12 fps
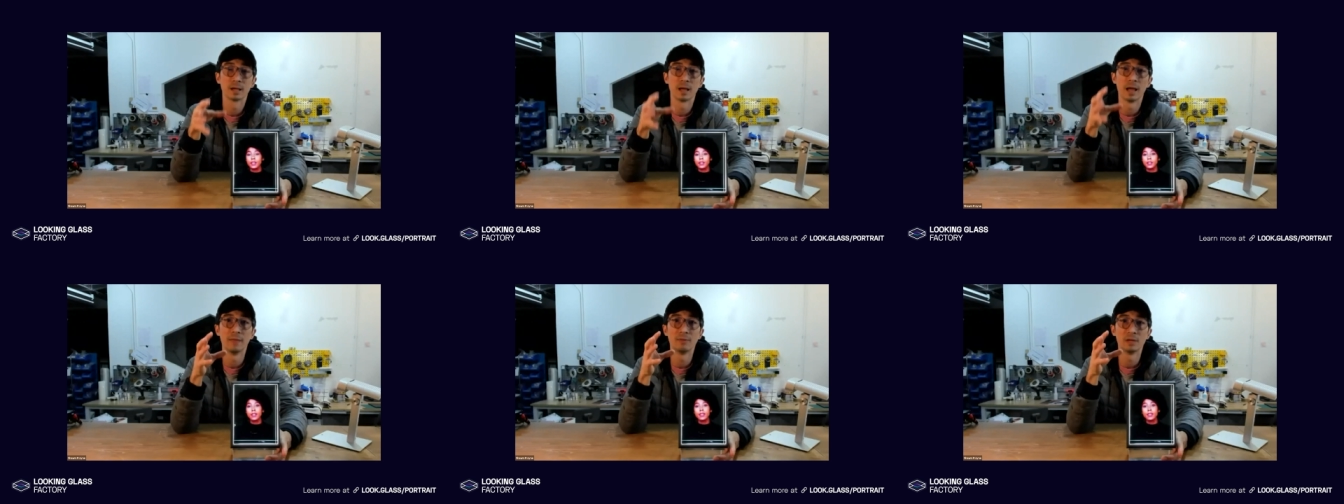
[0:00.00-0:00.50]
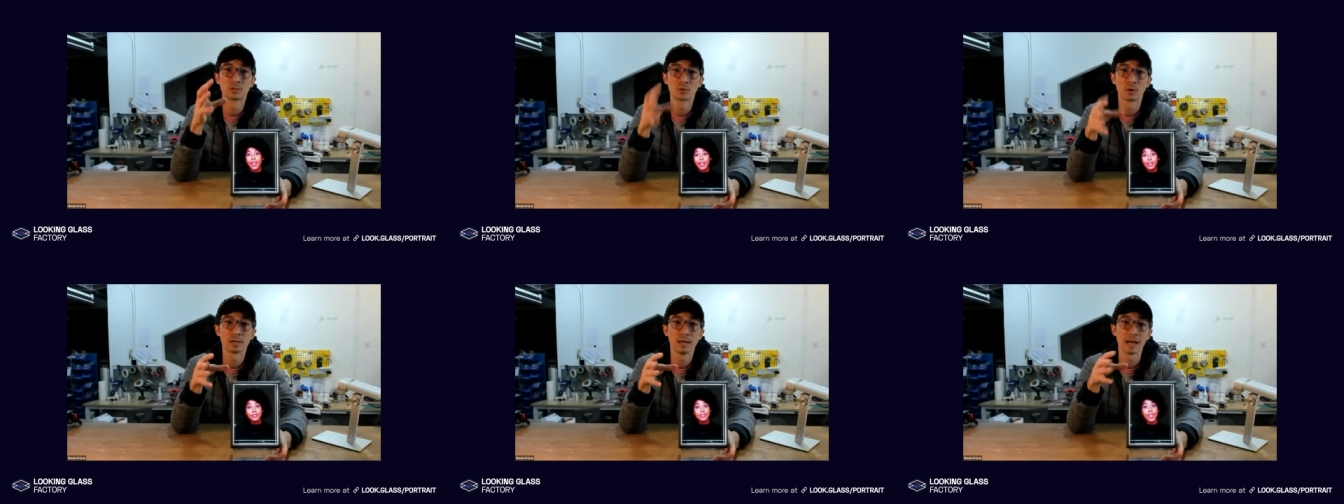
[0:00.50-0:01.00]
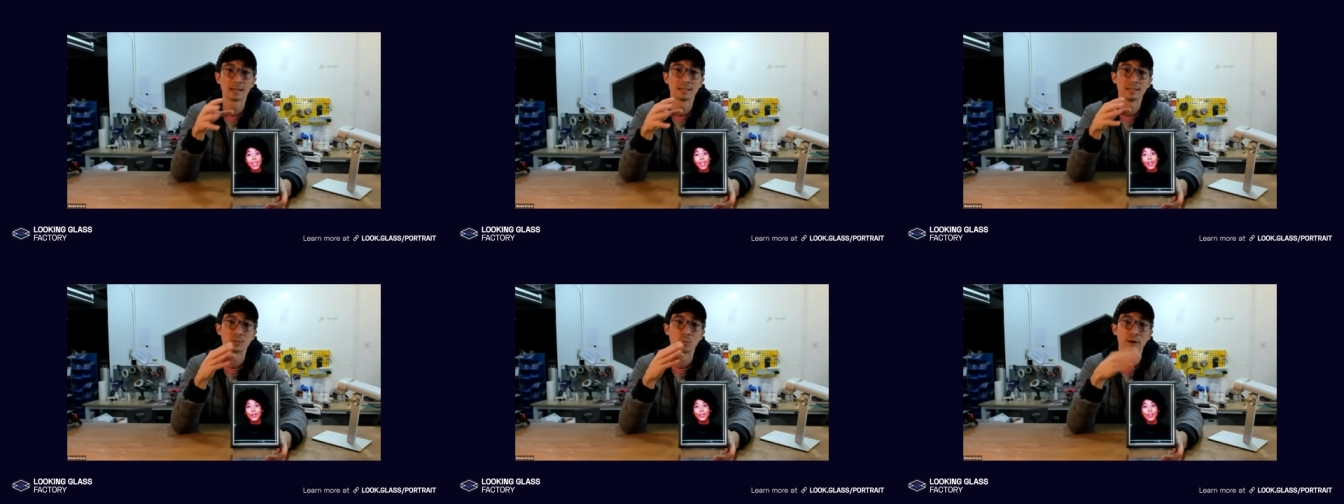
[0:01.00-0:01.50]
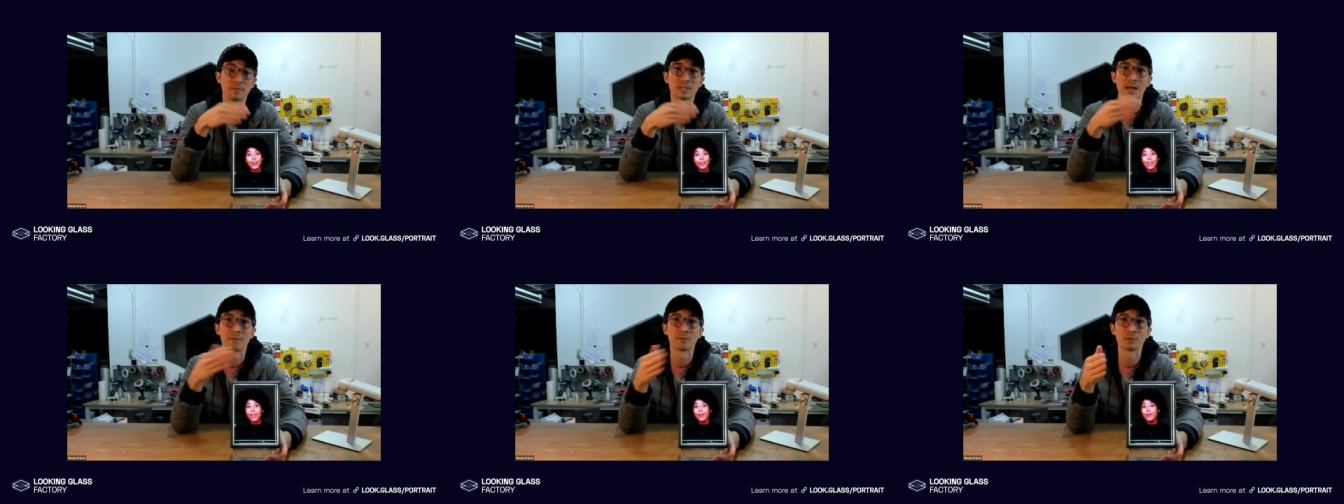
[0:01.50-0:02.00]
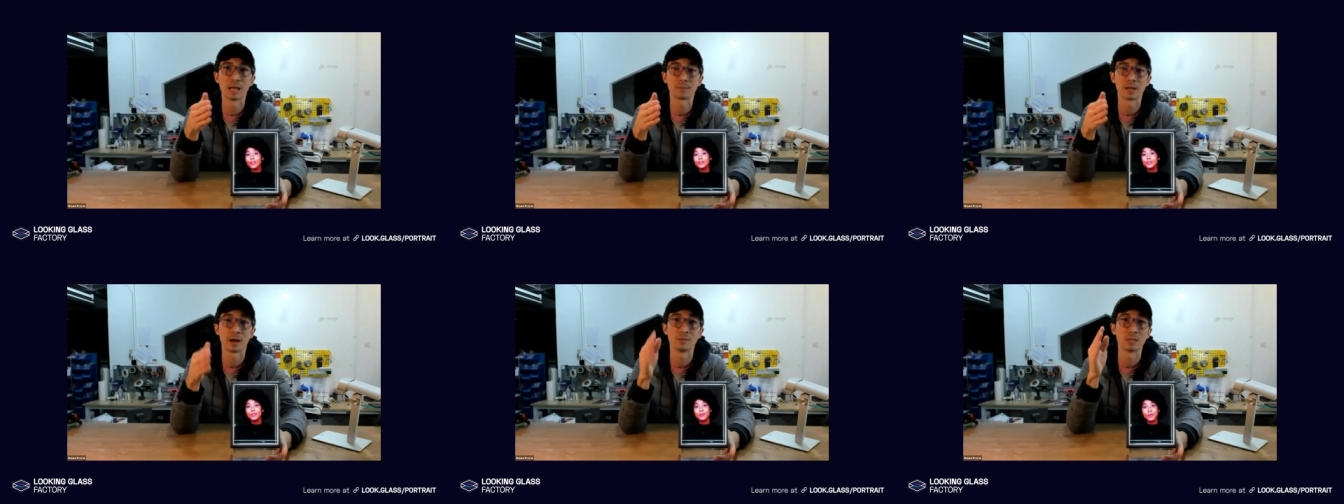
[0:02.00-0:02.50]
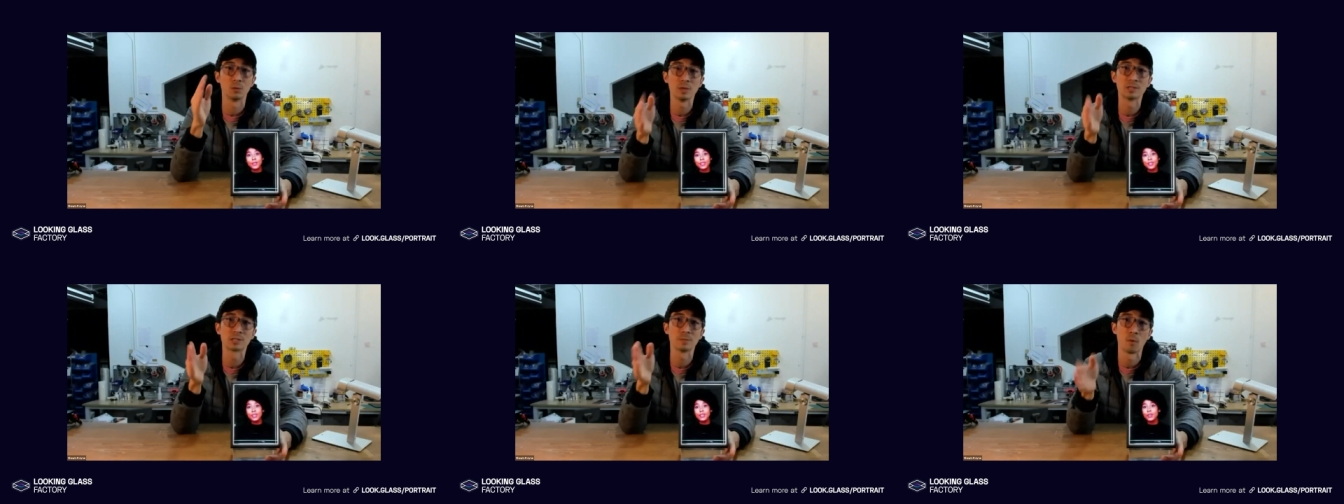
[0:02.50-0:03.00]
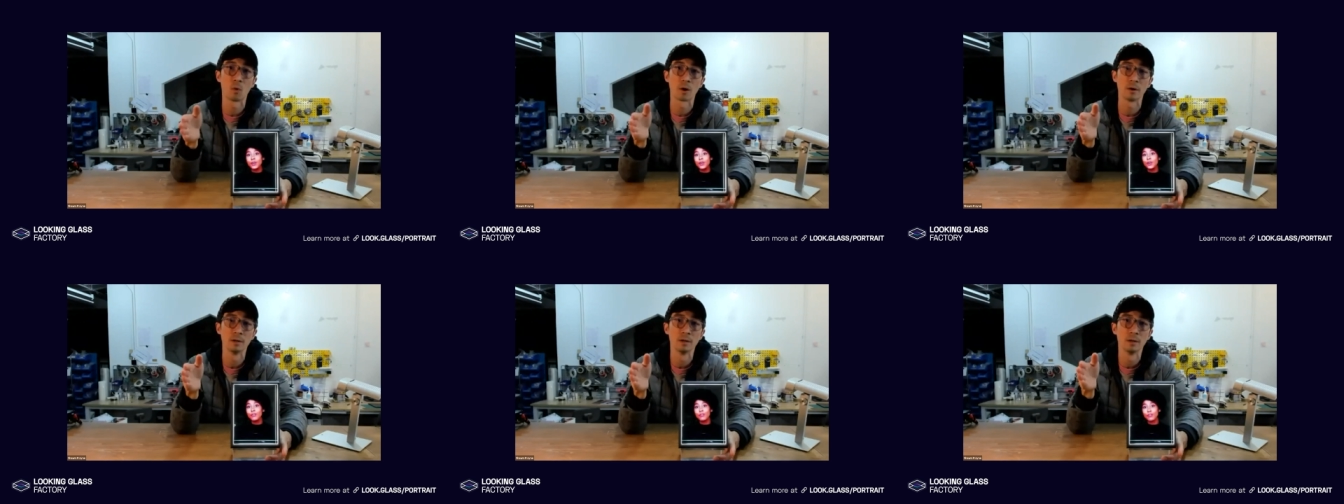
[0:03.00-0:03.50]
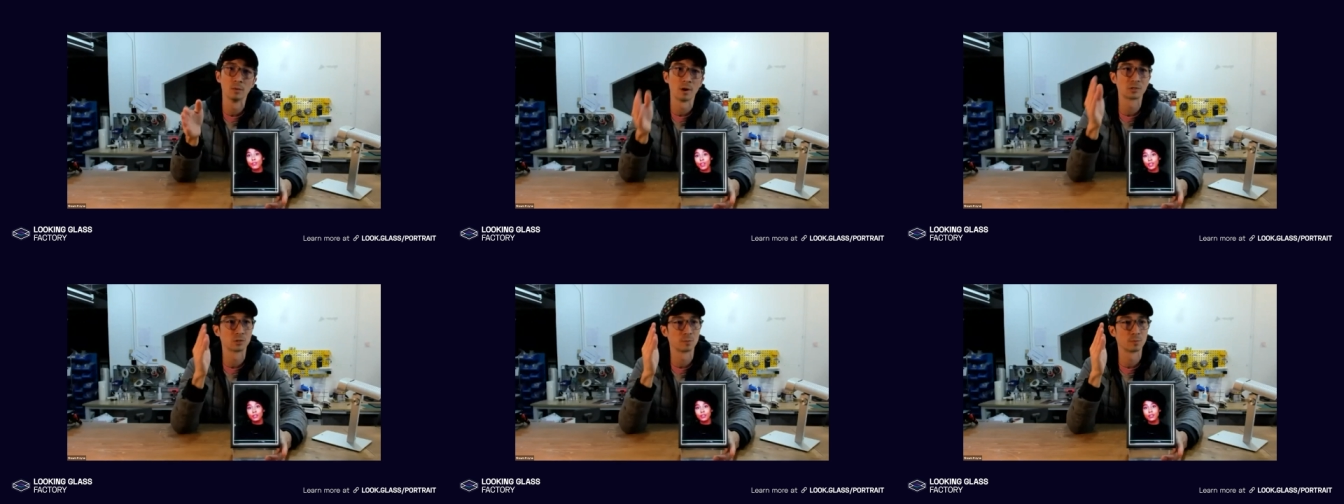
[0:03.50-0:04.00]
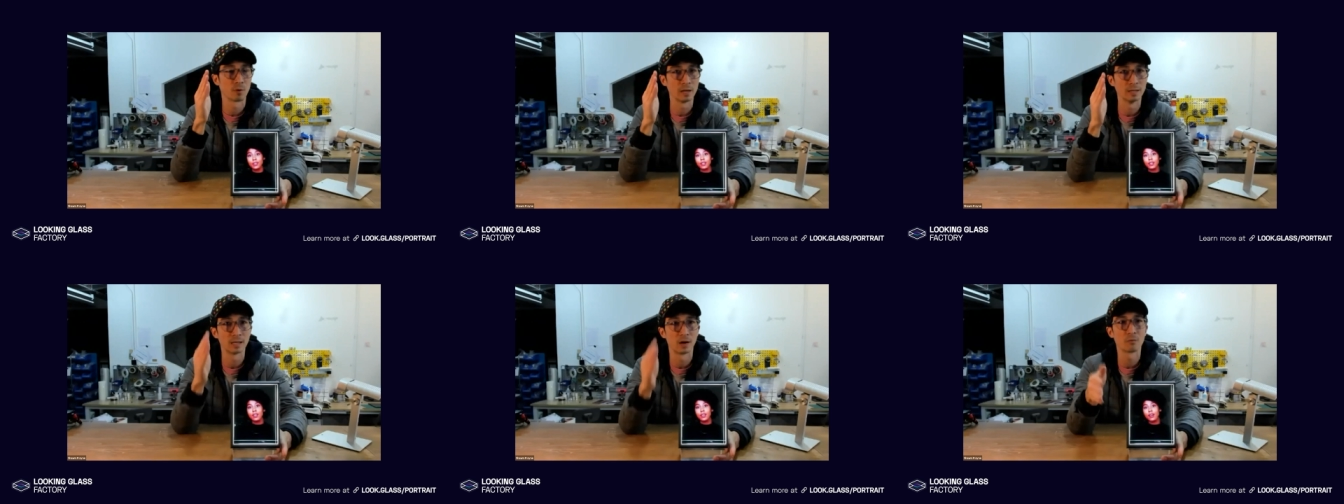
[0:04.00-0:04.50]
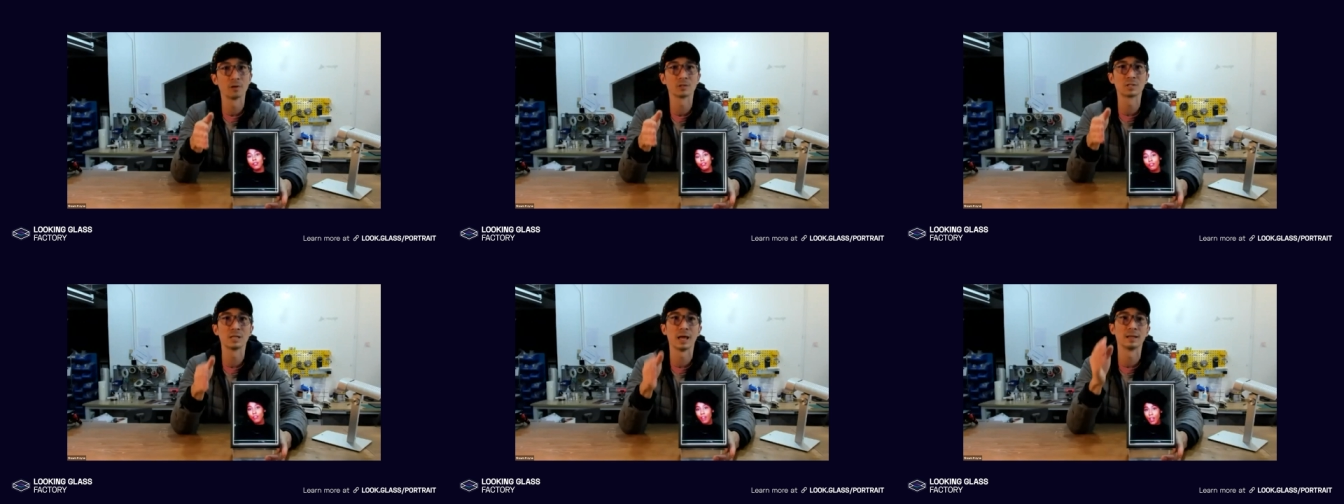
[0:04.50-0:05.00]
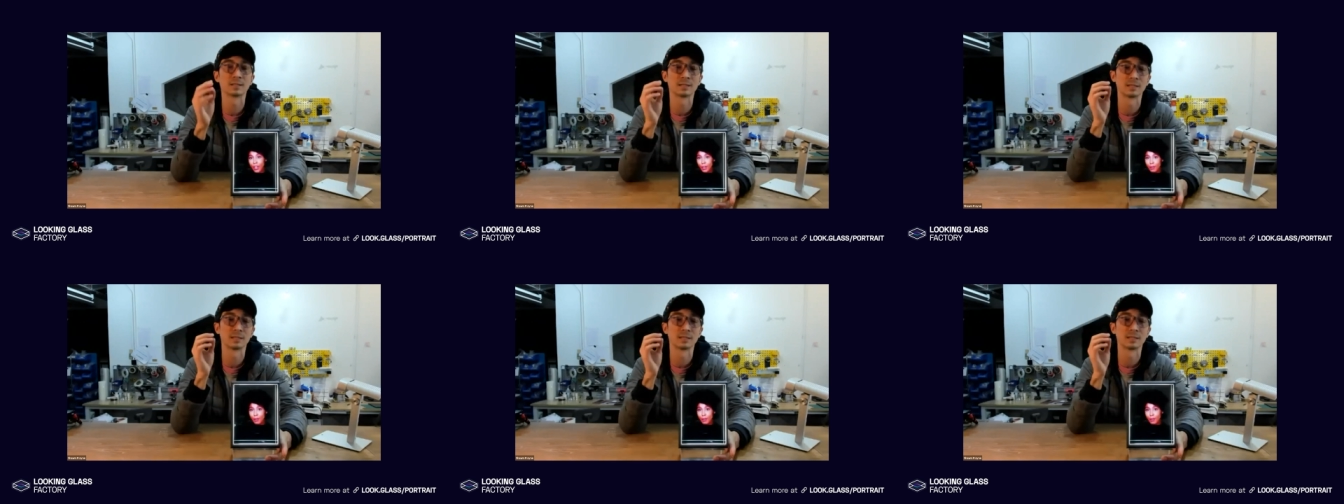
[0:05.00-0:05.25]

And the Azure Kinect is one of several depth cameras that we support. We also support Intel RealSense,